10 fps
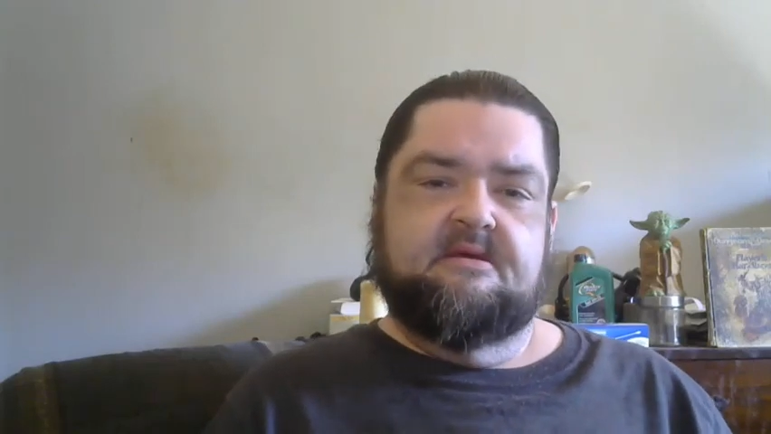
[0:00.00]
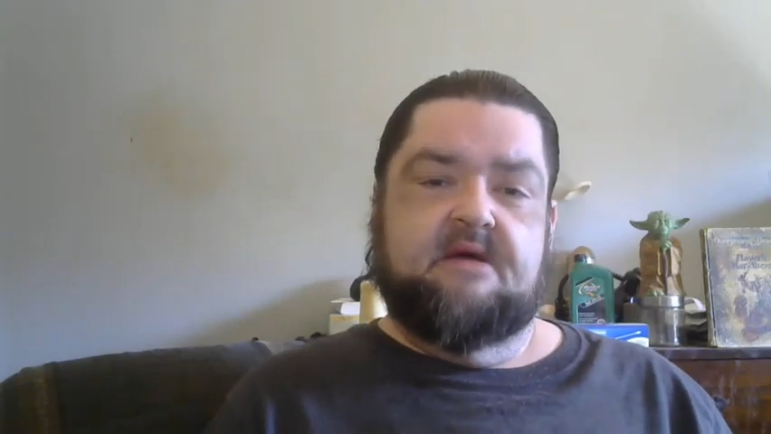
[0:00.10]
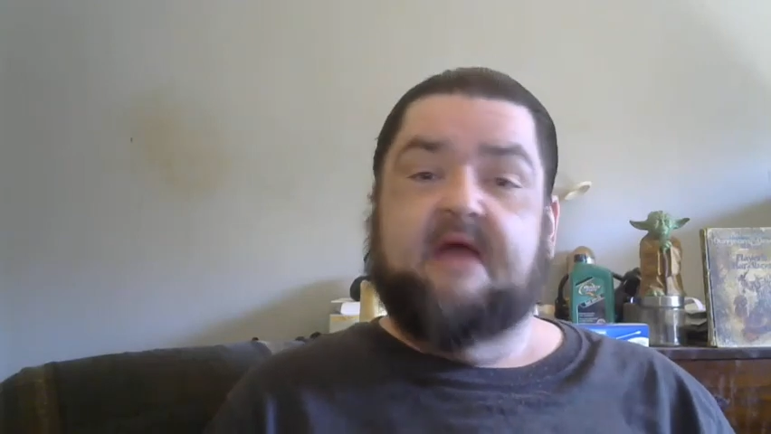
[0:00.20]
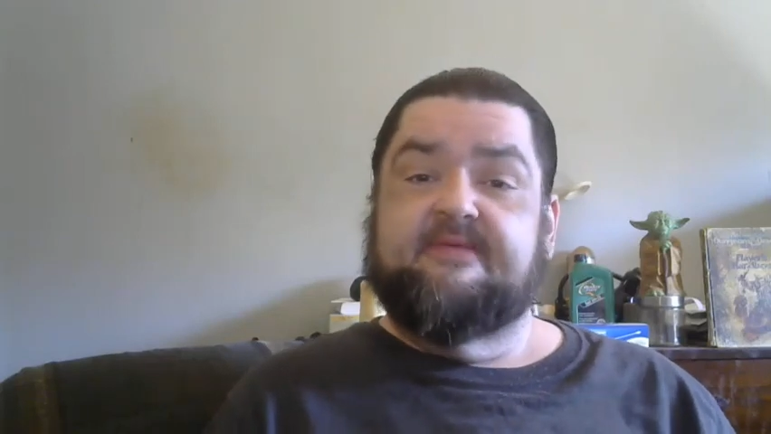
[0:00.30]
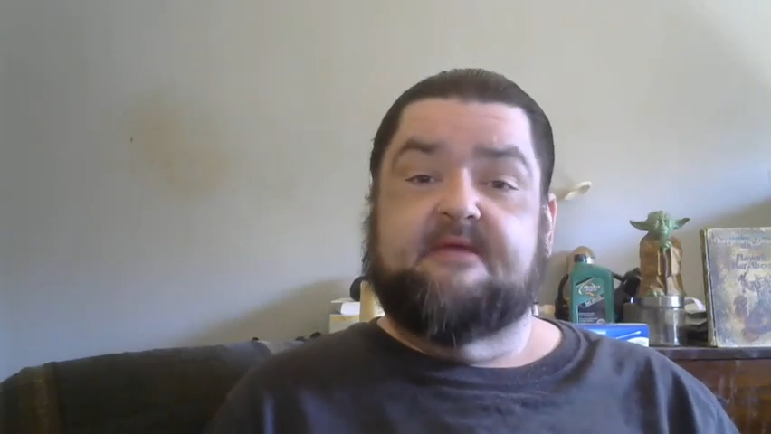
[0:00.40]

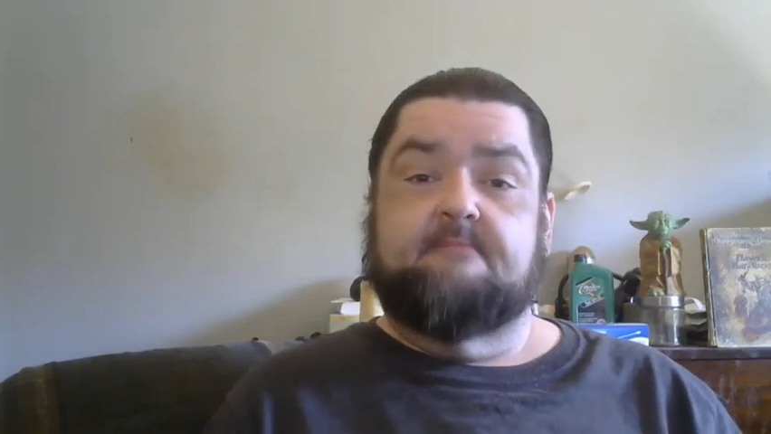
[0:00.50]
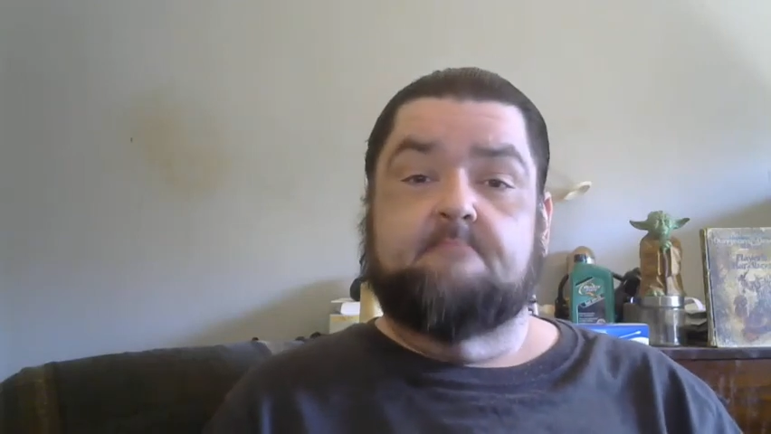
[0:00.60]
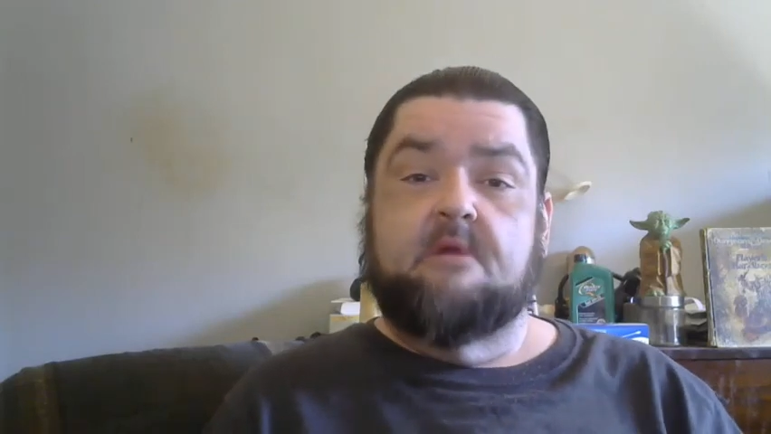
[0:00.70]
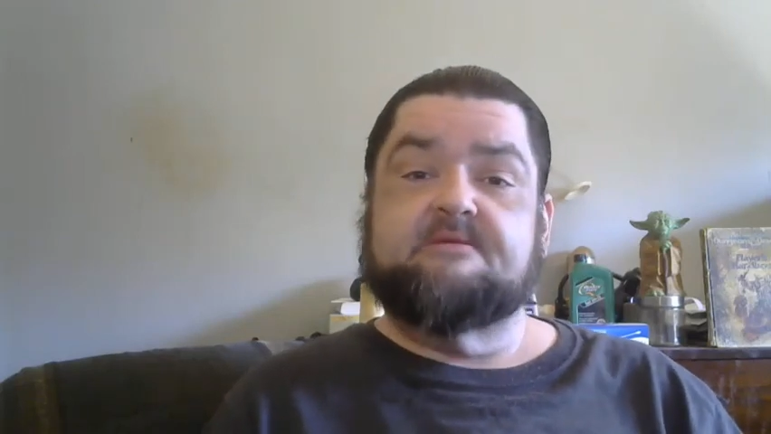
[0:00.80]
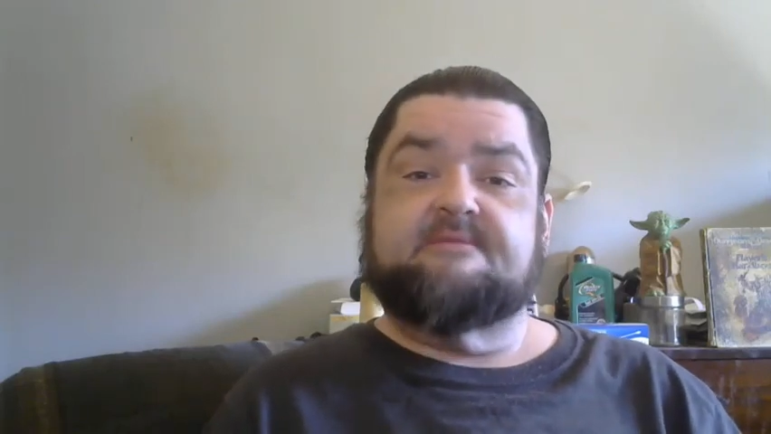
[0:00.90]
I think
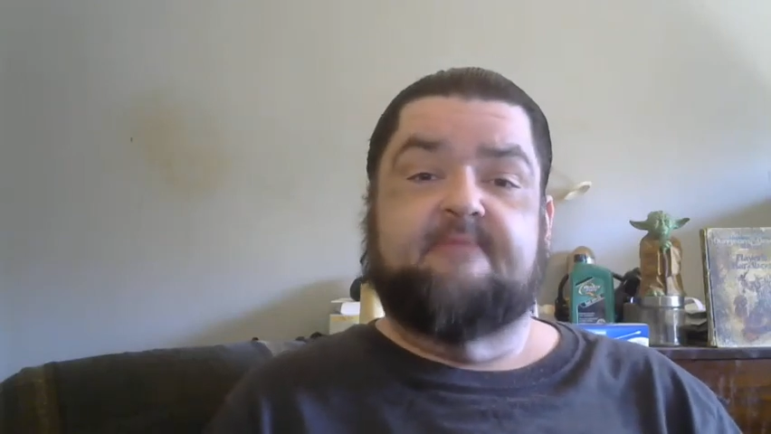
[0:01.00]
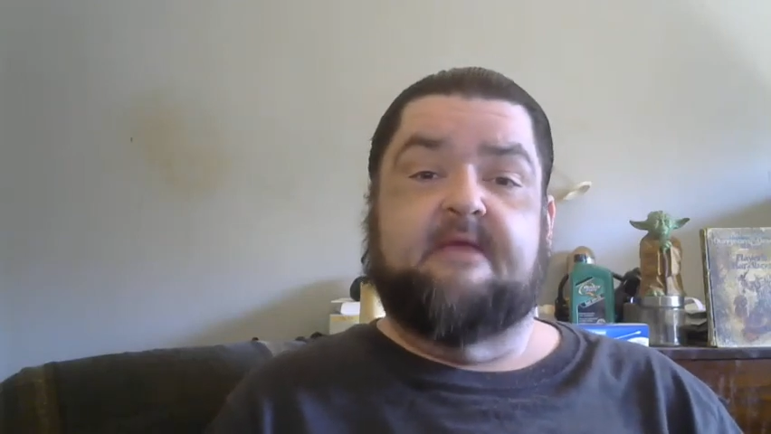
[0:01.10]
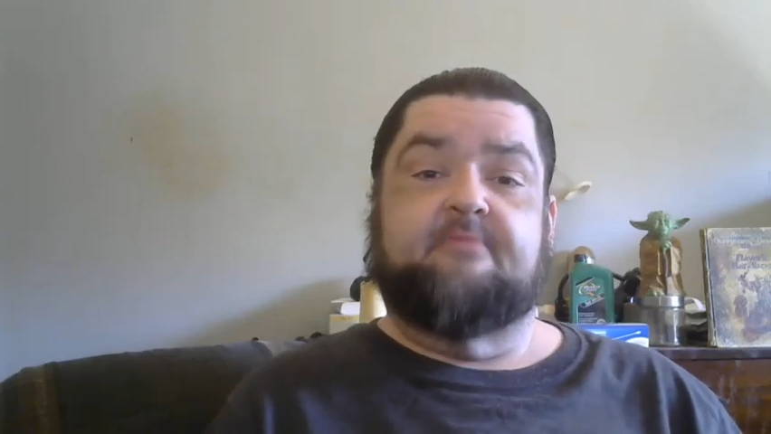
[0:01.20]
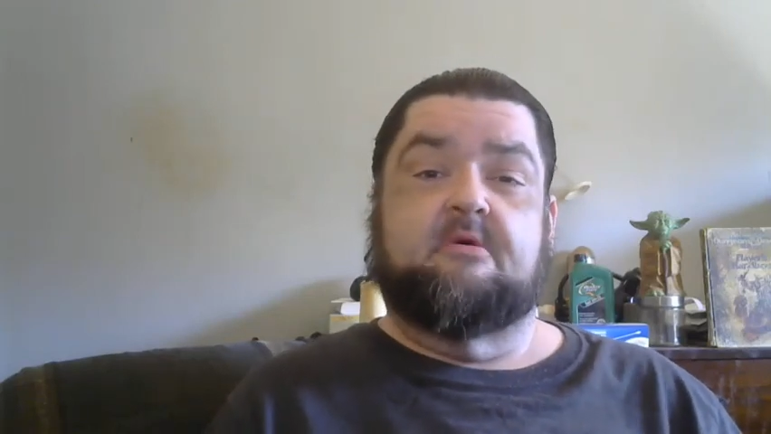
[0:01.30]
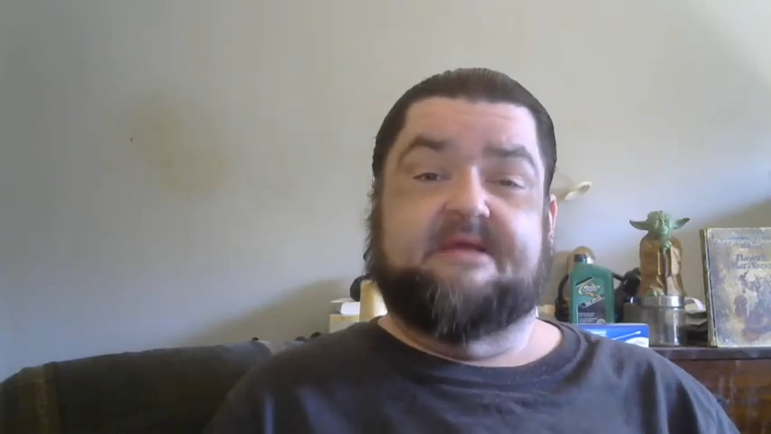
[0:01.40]
most
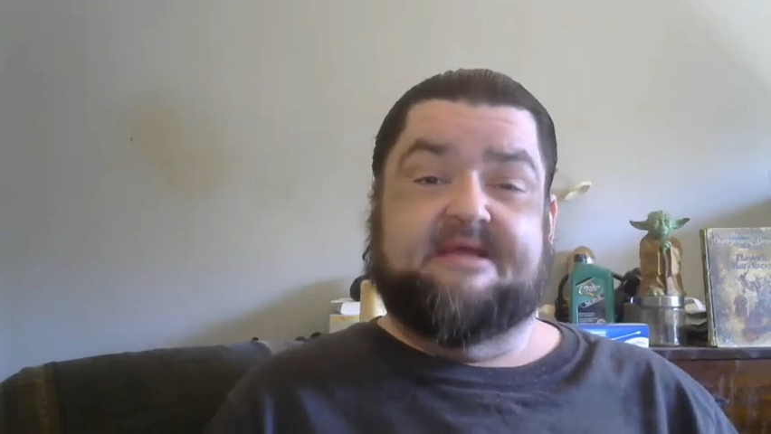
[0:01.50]
people